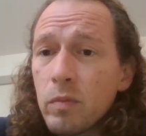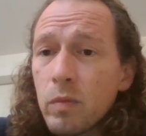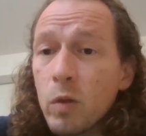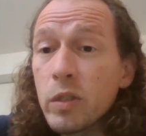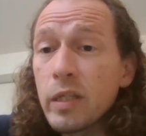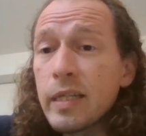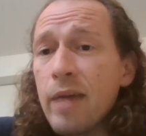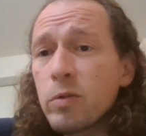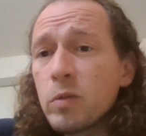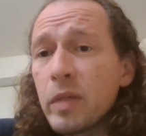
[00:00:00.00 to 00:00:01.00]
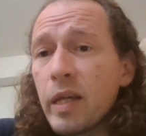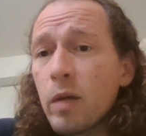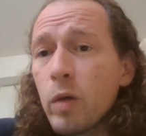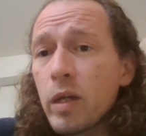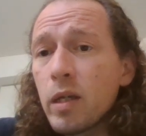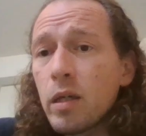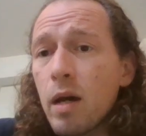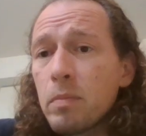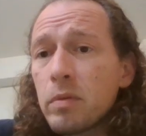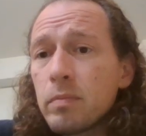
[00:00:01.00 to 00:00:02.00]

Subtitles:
Those cadavers began waking up.